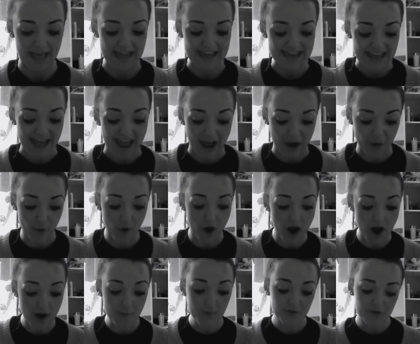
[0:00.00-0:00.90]
Now,
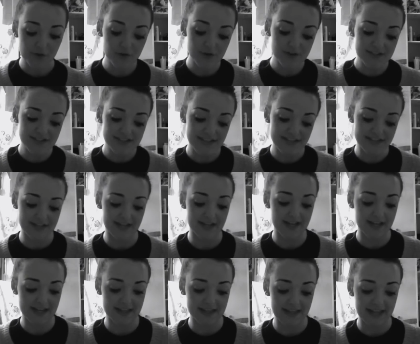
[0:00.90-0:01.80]
I would
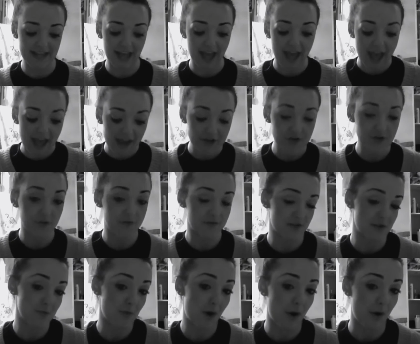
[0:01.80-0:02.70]
consider The Edge of
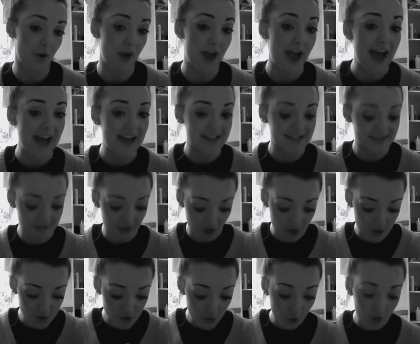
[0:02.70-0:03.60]
Tomorrow as
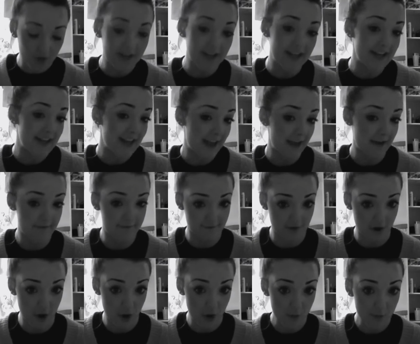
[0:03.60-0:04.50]
a non-linear
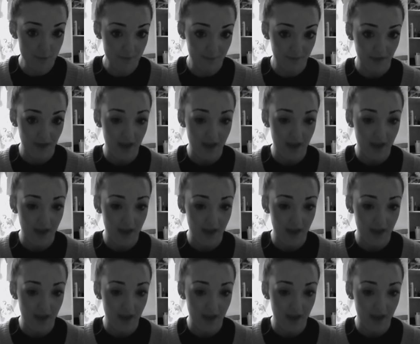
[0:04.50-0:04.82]
film,